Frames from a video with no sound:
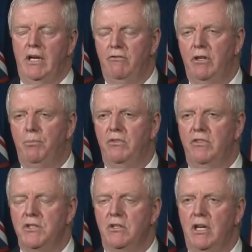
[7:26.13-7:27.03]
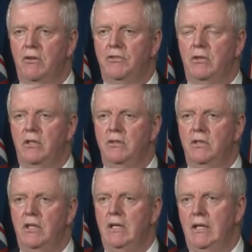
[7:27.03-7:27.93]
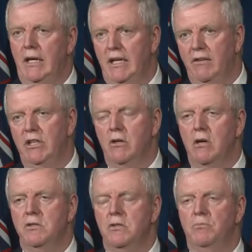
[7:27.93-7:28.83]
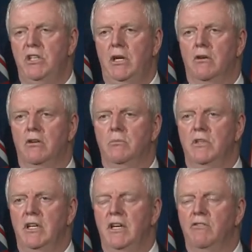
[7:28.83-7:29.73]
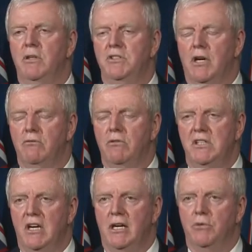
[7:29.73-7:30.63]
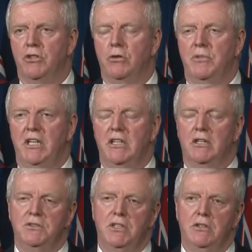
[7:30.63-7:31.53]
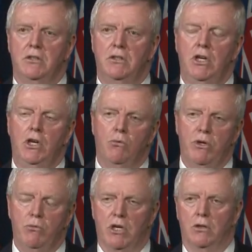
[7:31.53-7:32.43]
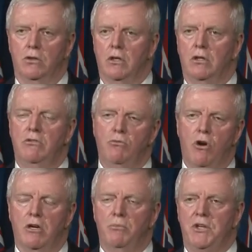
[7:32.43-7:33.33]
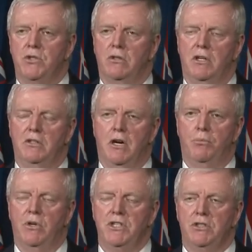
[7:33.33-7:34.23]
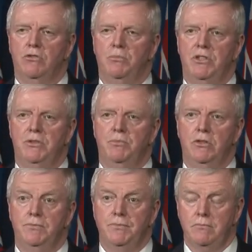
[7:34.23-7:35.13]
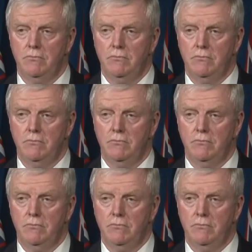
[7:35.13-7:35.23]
every provincial health unit and every long-term care home and every retirement home in Ontario. We want to learn. We want to make sure that the operation will be smooth.